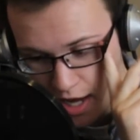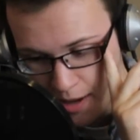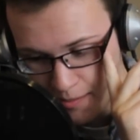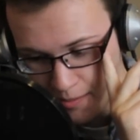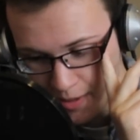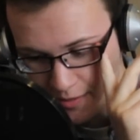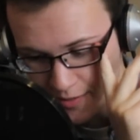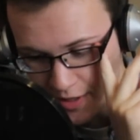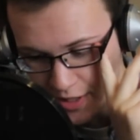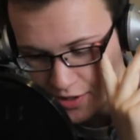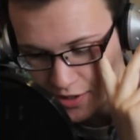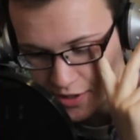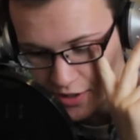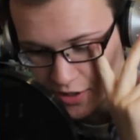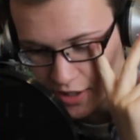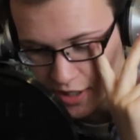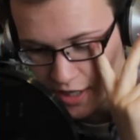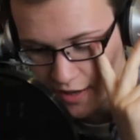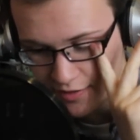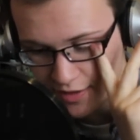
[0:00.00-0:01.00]
But
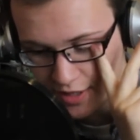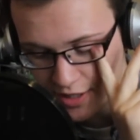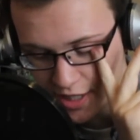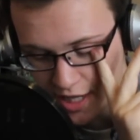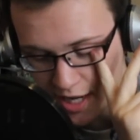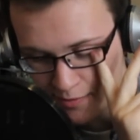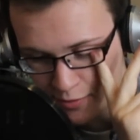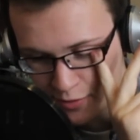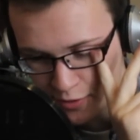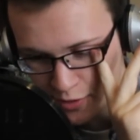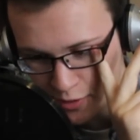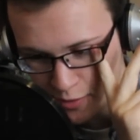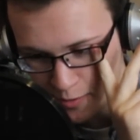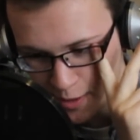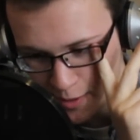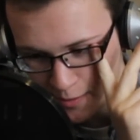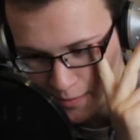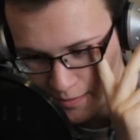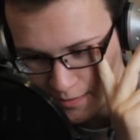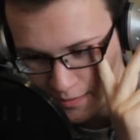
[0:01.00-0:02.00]
eventually you're going to have to stop for a
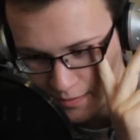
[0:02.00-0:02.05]
little bit.